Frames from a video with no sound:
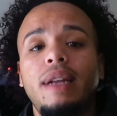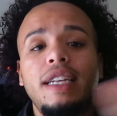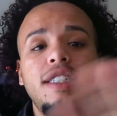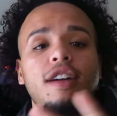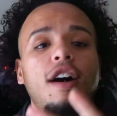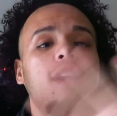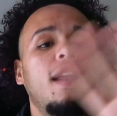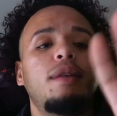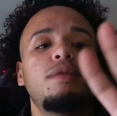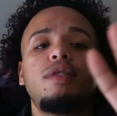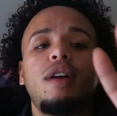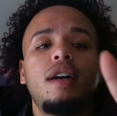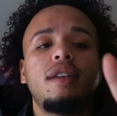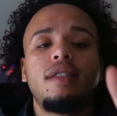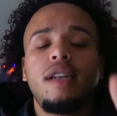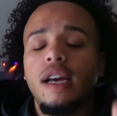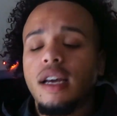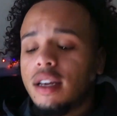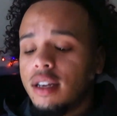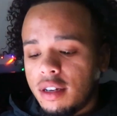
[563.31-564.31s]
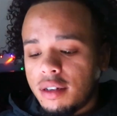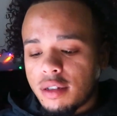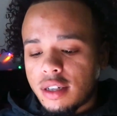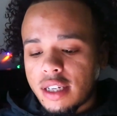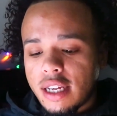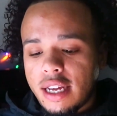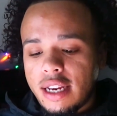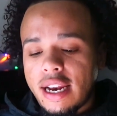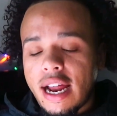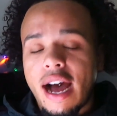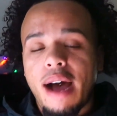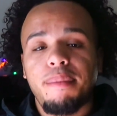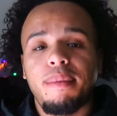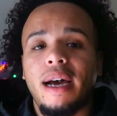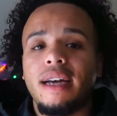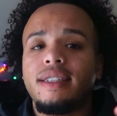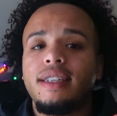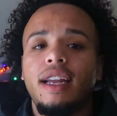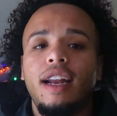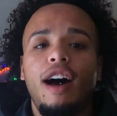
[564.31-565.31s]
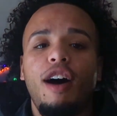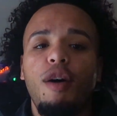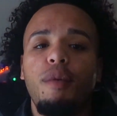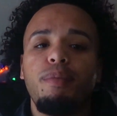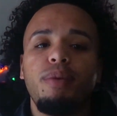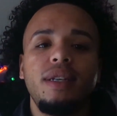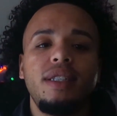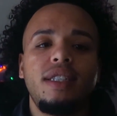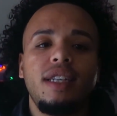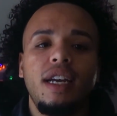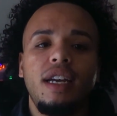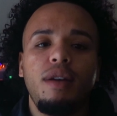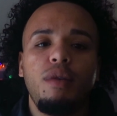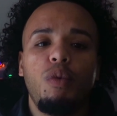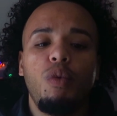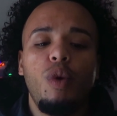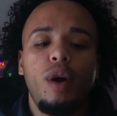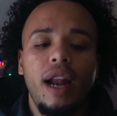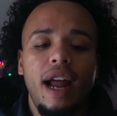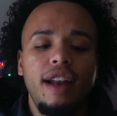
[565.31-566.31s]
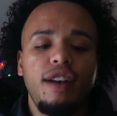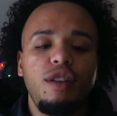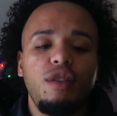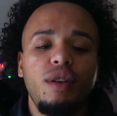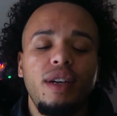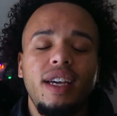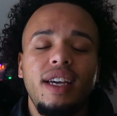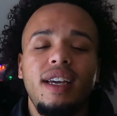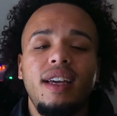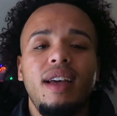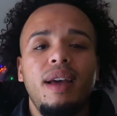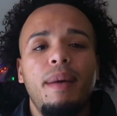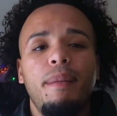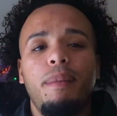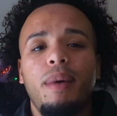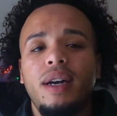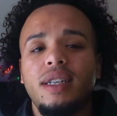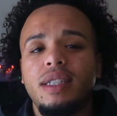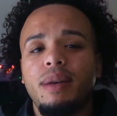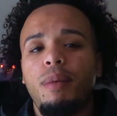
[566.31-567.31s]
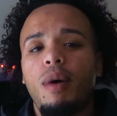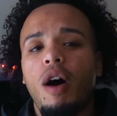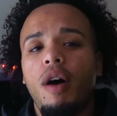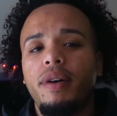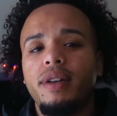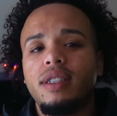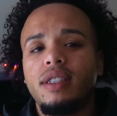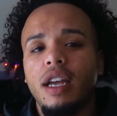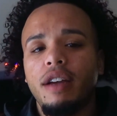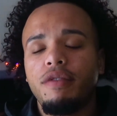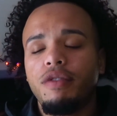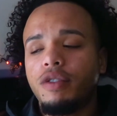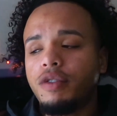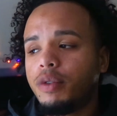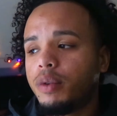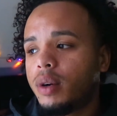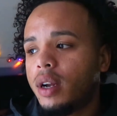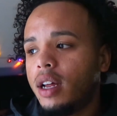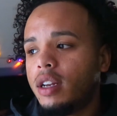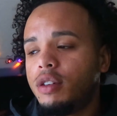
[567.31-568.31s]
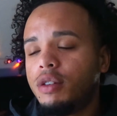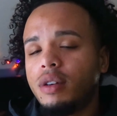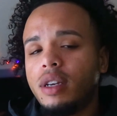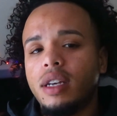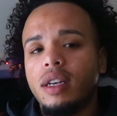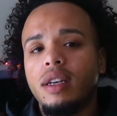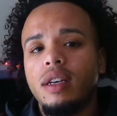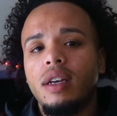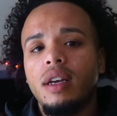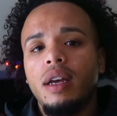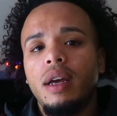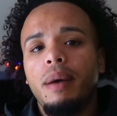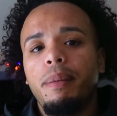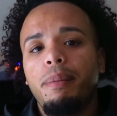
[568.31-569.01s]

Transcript: That's all I'm trying to say. You know what I'm saying? Not, I'm not saying I don't appreciate what I do get because I'm always thankful for what I do get,